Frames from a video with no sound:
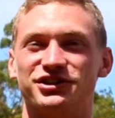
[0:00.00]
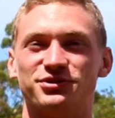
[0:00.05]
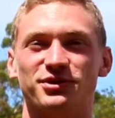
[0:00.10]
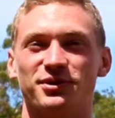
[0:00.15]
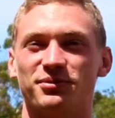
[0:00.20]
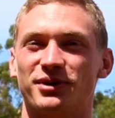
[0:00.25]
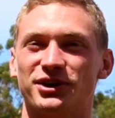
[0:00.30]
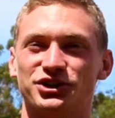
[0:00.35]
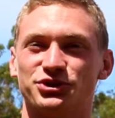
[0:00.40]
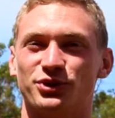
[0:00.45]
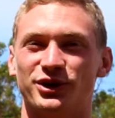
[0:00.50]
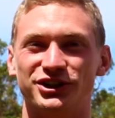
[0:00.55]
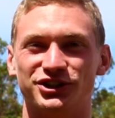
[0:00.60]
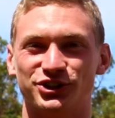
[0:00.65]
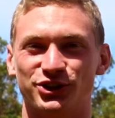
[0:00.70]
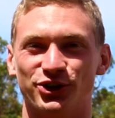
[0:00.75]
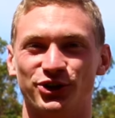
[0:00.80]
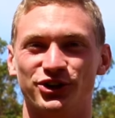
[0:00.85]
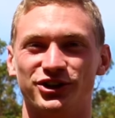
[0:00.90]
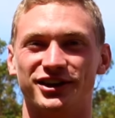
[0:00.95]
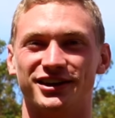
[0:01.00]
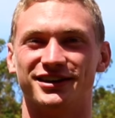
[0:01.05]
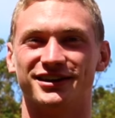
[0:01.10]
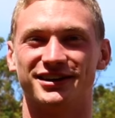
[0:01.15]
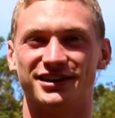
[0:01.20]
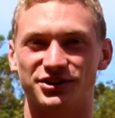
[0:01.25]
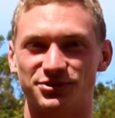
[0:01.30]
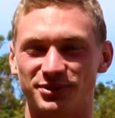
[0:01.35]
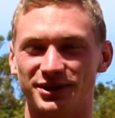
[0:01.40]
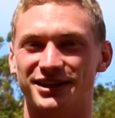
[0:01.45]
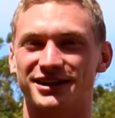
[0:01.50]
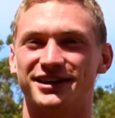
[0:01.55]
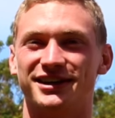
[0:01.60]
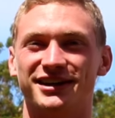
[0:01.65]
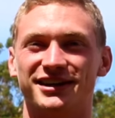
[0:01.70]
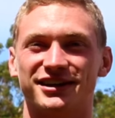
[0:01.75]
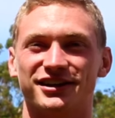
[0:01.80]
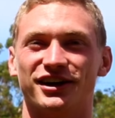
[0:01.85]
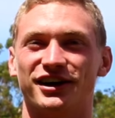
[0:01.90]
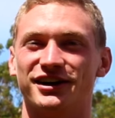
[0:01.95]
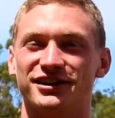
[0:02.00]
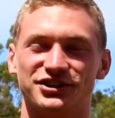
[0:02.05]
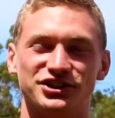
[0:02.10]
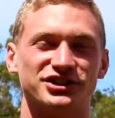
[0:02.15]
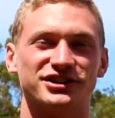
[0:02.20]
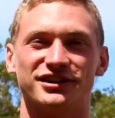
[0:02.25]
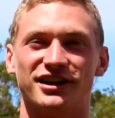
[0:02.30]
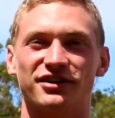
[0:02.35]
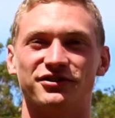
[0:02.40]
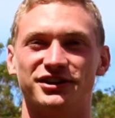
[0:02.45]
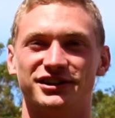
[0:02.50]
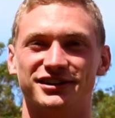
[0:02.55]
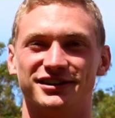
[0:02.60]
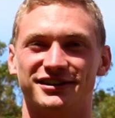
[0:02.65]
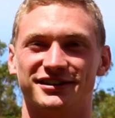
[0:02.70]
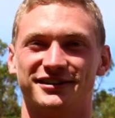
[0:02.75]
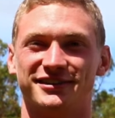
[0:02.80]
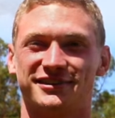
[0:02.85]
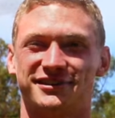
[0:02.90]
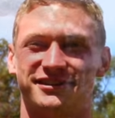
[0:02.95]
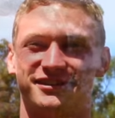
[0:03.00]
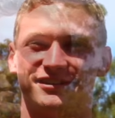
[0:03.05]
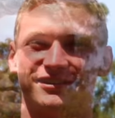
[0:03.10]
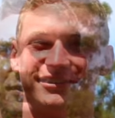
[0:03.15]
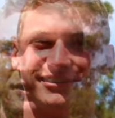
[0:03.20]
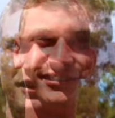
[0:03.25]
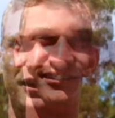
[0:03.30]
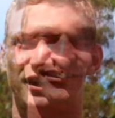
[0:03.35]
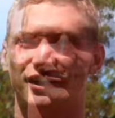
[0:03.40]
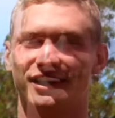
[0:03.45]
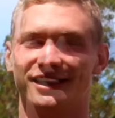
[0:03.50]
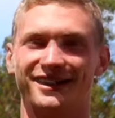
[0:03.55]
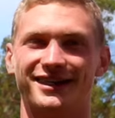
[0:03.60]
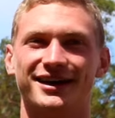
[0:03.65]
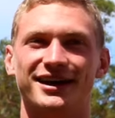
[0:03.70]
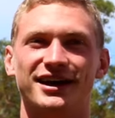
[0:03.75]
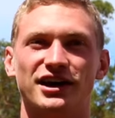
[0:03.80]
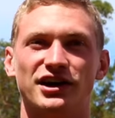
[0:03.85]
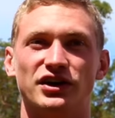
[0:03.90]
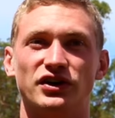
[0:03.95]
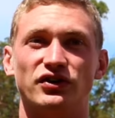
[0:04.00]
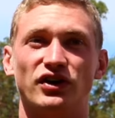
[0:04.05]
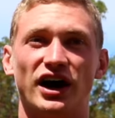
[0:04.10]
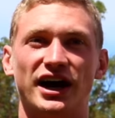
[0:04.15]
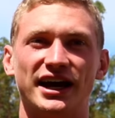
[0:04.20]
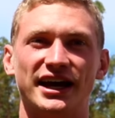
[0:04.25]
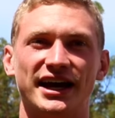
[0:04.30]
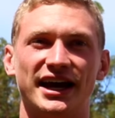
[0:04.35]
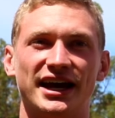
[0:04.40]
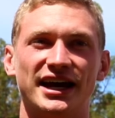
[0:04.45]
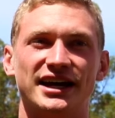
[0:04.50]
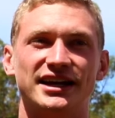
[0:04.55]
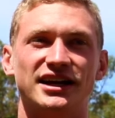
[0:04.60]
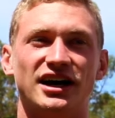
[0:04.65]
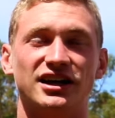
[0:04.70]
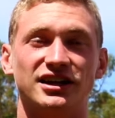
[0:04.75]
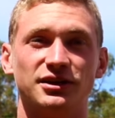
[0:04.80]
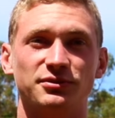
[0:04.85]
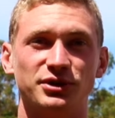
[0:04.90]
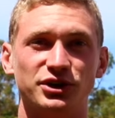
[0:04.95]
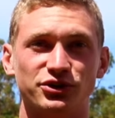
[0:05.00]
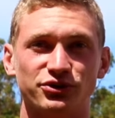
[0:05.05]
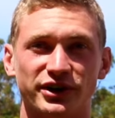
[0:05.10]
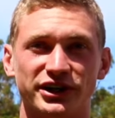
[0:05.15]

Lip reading: gives me my sweet tooth and gives me a kick, and I just love it. If I had unlimited